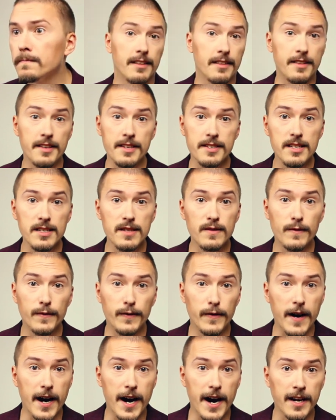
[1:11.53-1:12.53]
This is
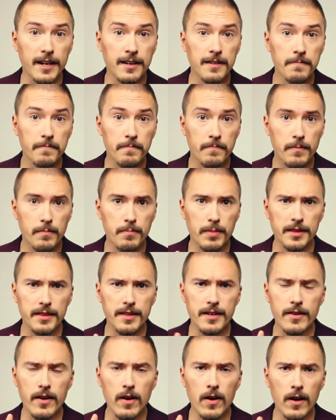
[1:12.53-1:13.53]
fine, but
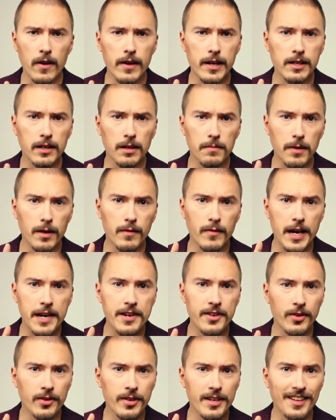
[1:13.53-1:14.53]
there are a couple of
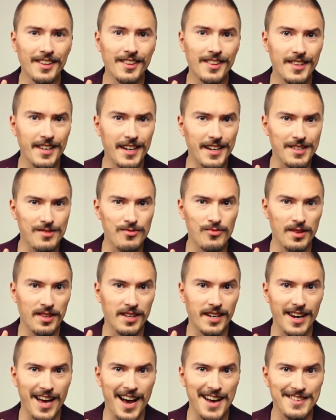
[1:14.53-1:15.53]
annoying things with
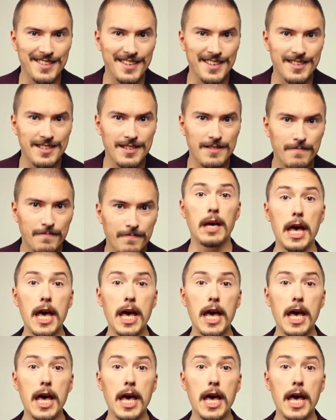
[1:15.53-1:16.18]
classes.